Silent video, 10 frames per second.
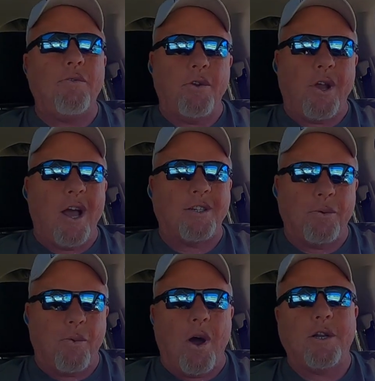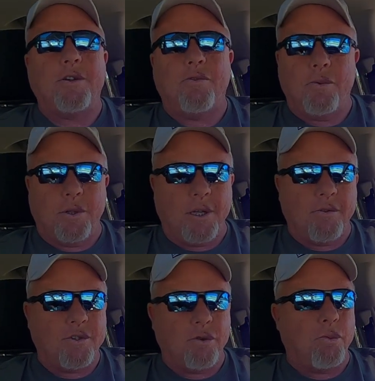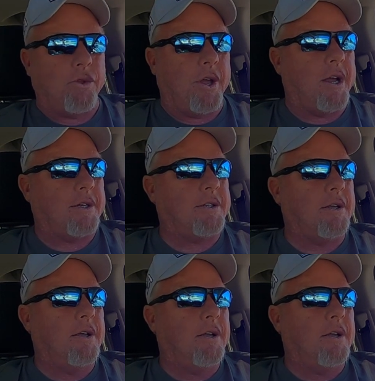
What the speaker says: for you guys that watch, if you want to leave a super thanks,